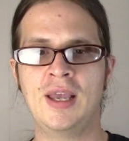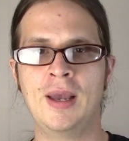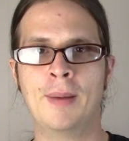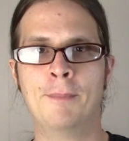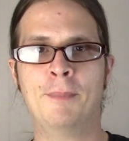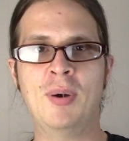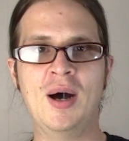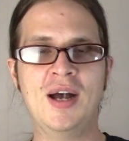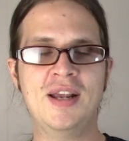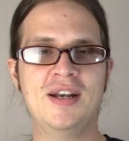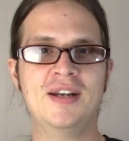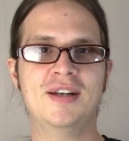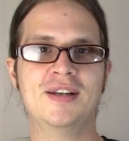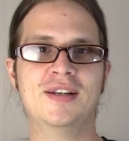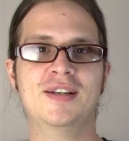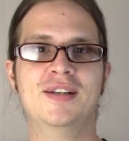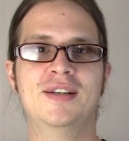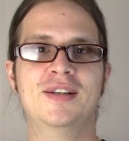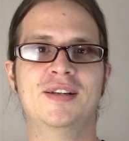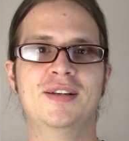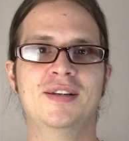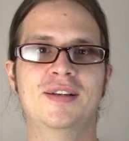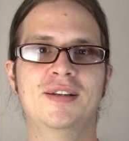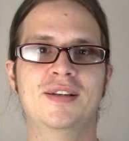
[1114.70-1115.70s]
But
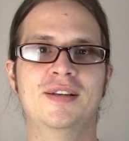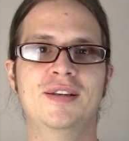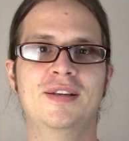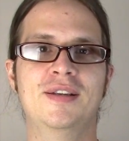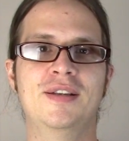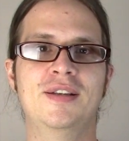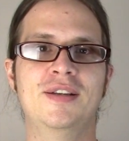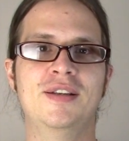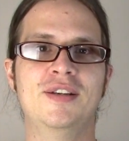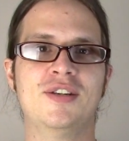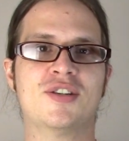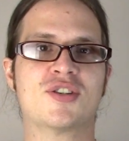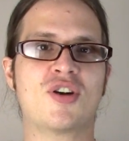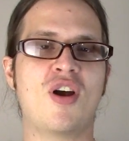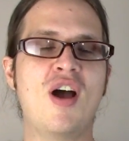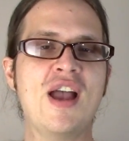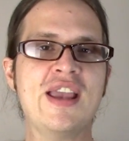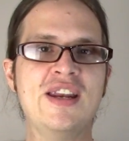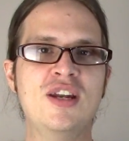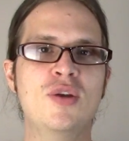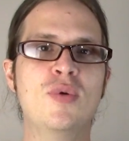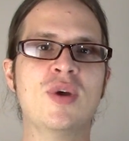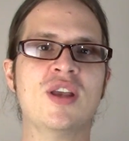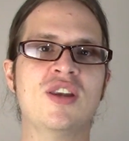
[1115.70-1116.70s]

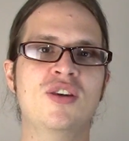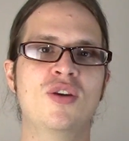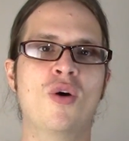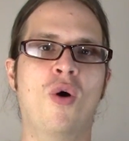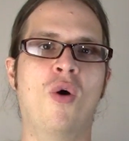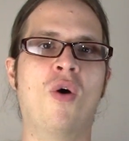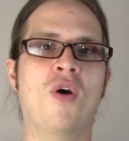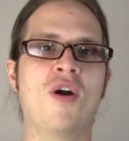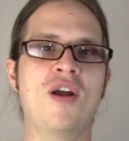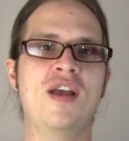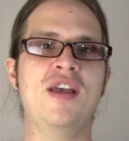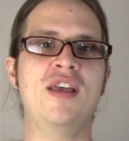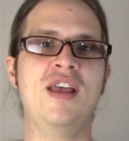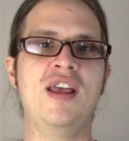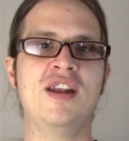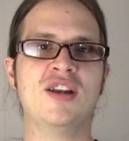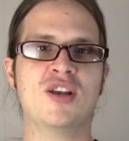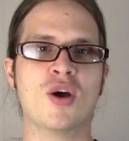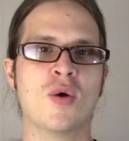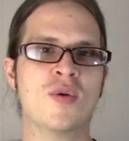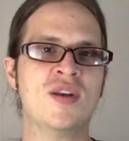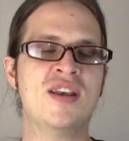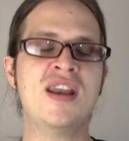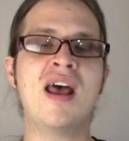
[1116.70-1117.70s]
trying to ignore it and
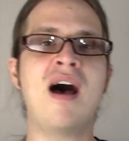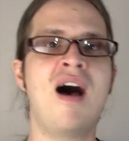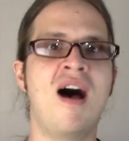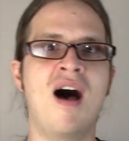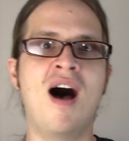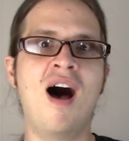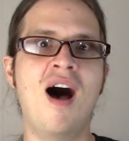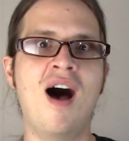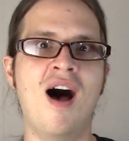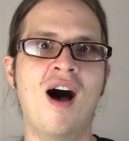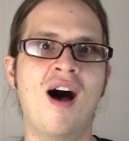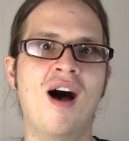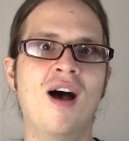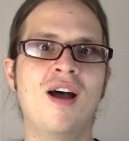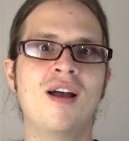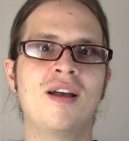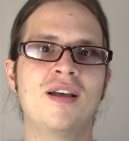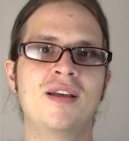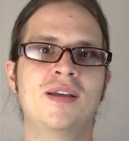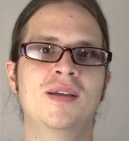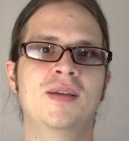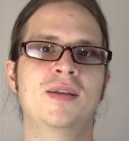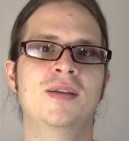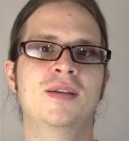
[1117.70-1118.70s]
go, nuh-uh,
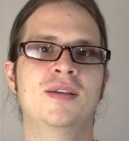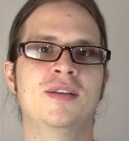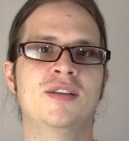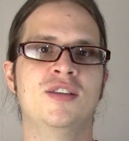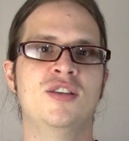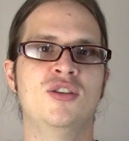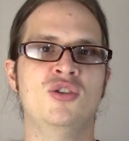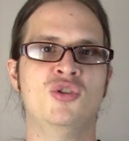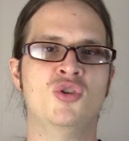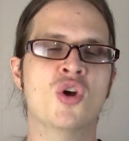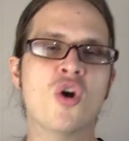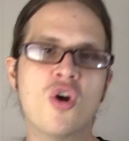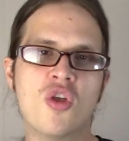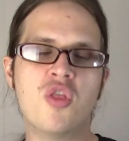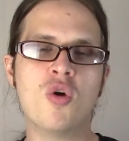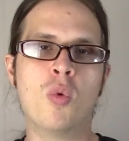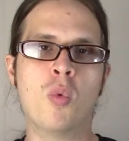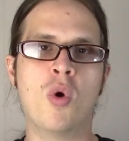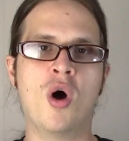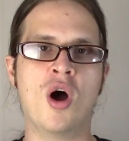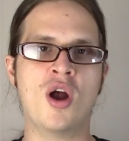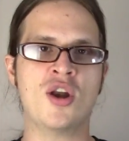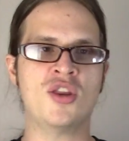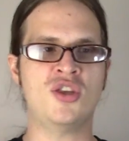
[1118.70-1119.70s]
you're the
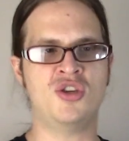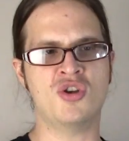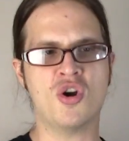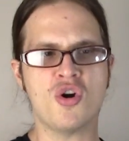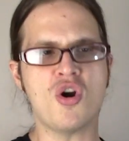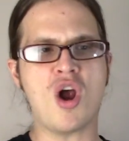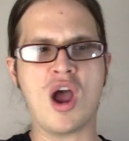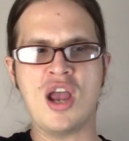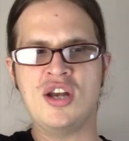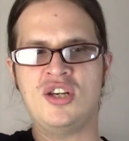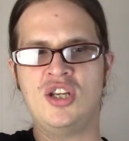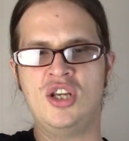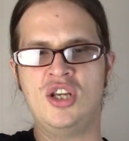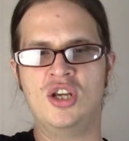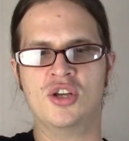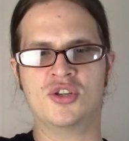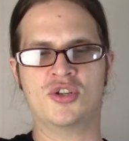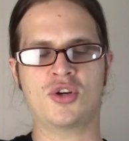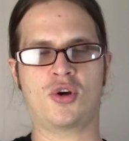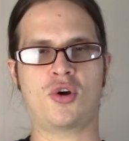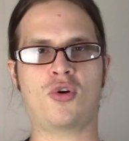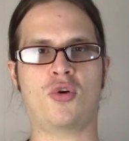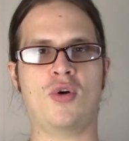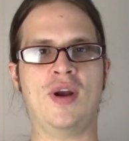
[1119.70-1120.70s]
one, your ideas
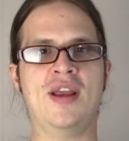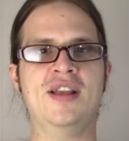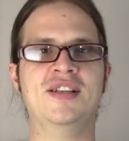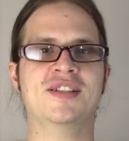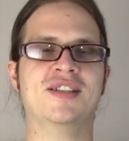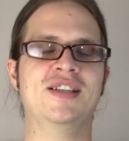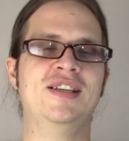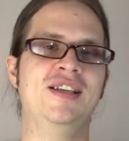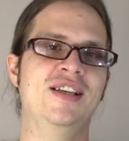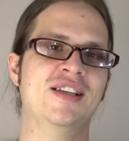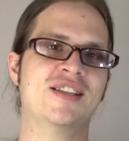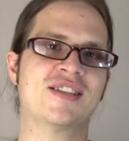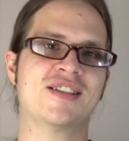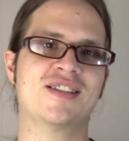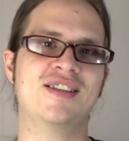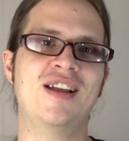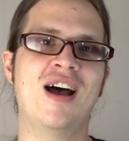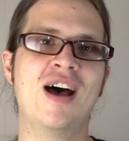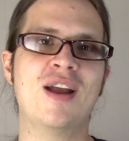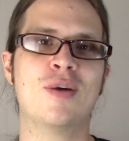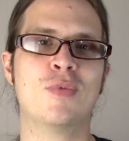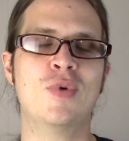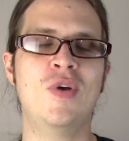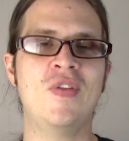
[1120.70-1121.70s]
are crazy, it's
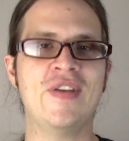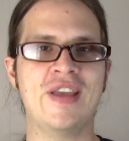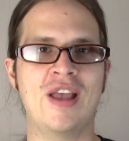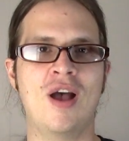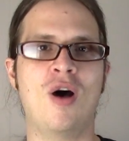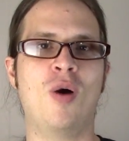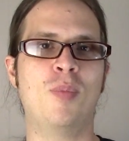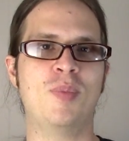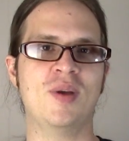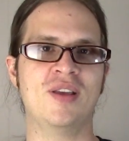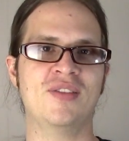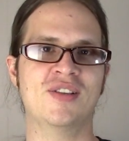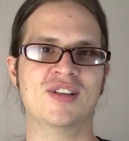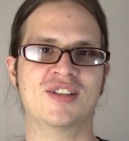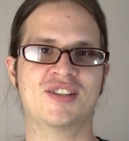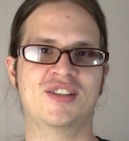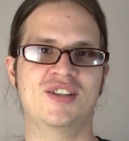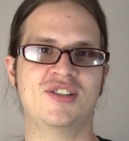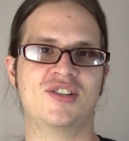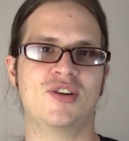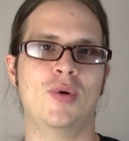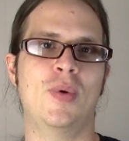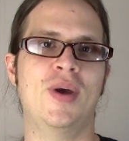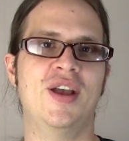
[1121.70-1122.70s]
not really helping the
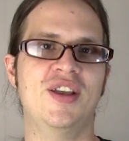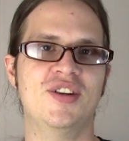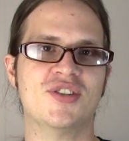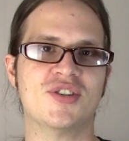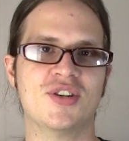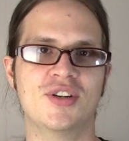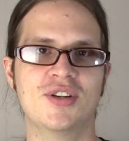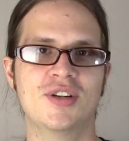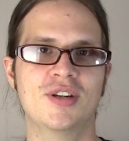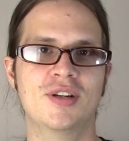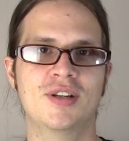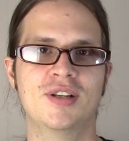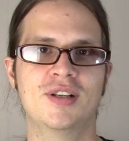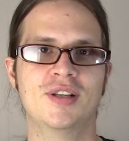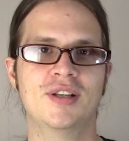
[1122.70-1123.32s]
situation.